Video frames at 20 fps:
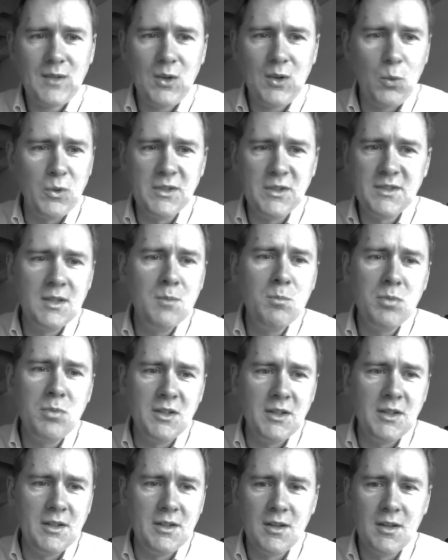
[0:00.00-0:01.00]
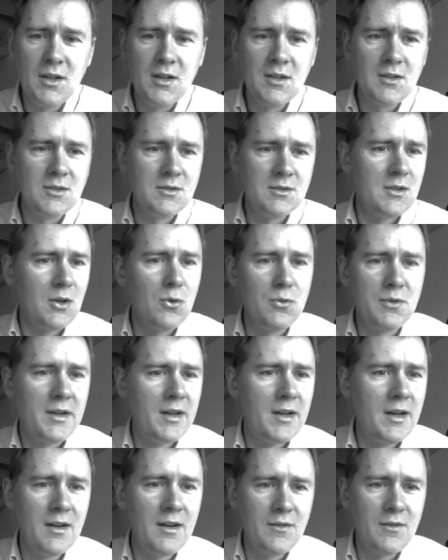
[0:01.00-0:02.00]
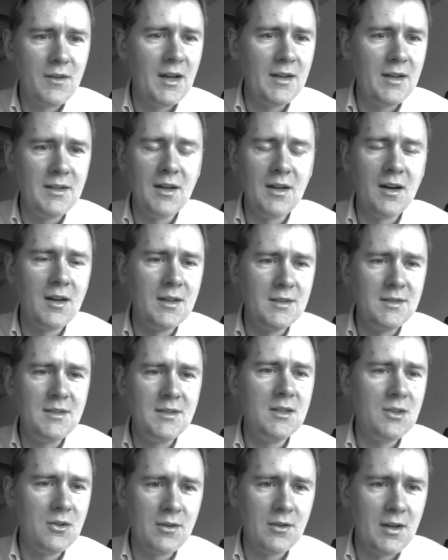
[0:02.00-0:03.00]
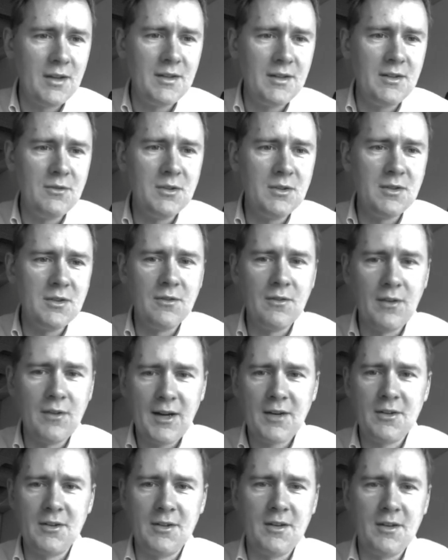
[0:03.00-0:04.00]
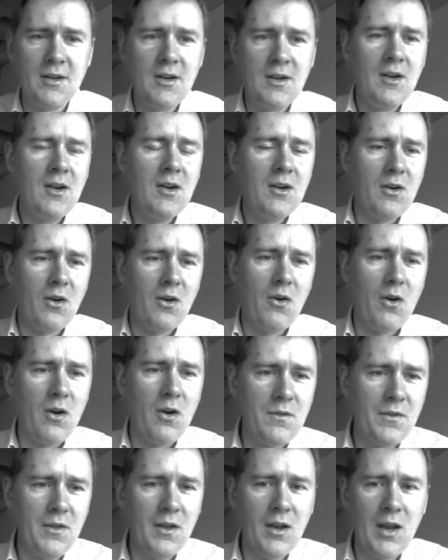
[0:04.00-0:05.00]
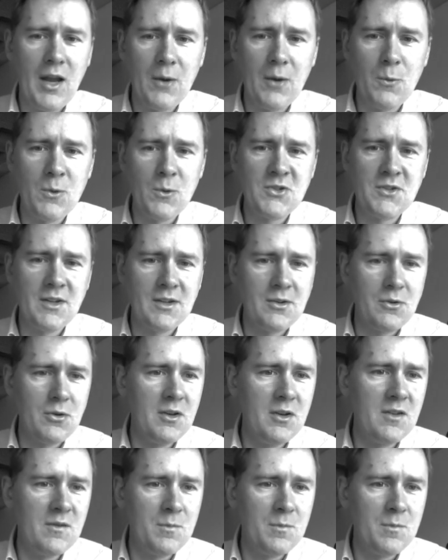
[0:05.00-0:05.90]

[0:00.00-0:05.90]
we simply don't have any idea or any written record of the language that could have